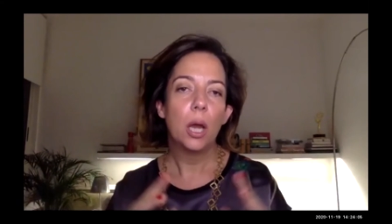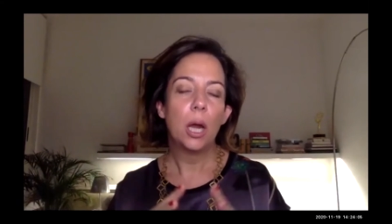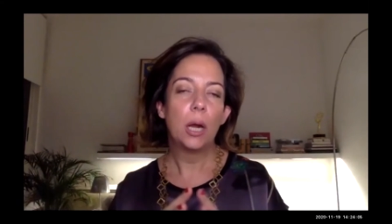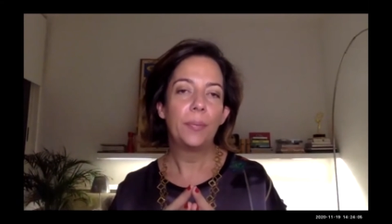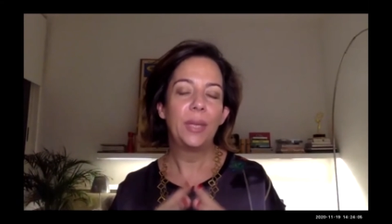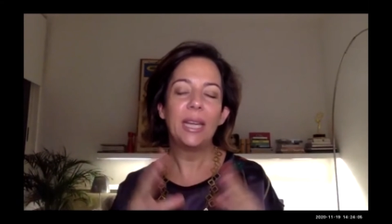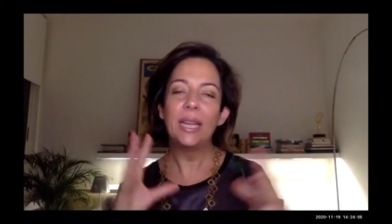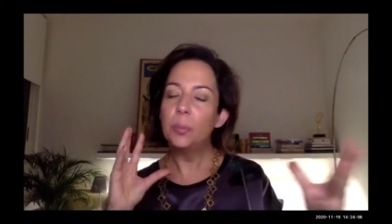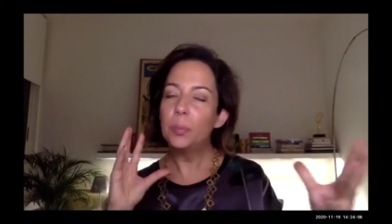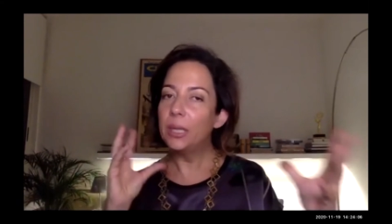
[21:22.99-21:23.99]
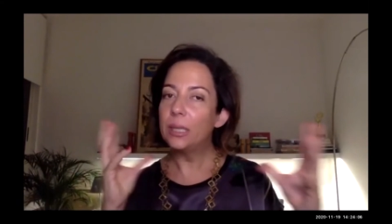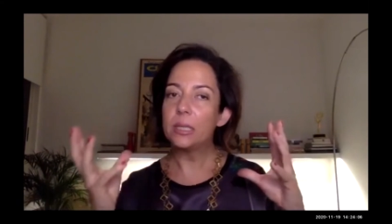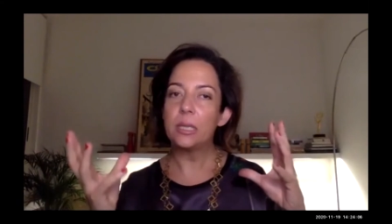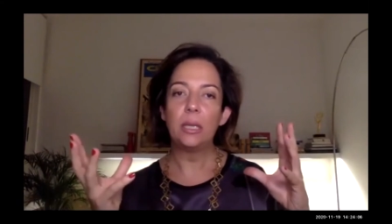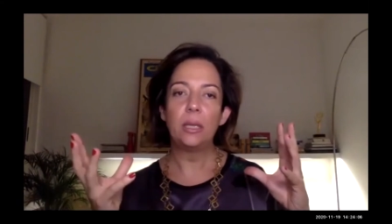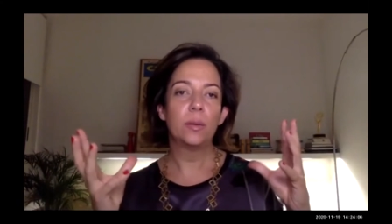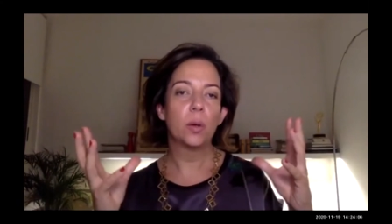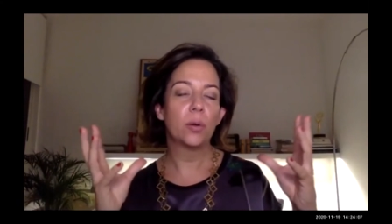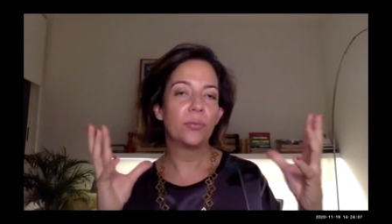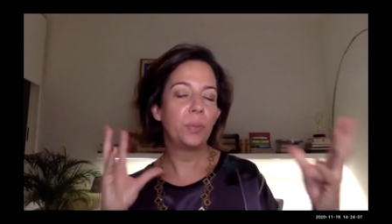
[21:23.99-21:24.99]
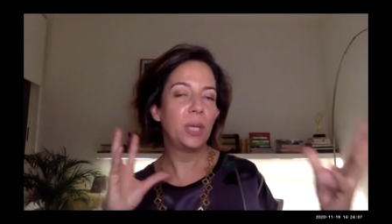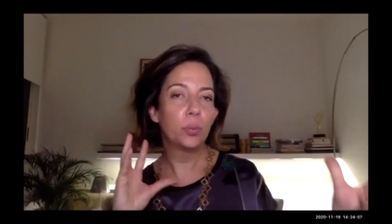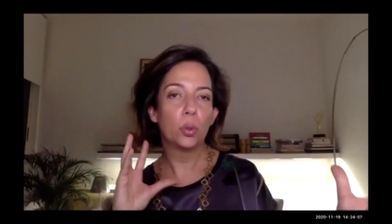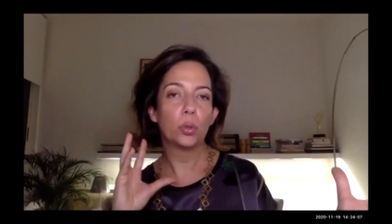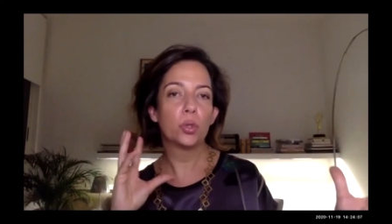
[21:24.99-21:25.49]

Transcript: the inability of people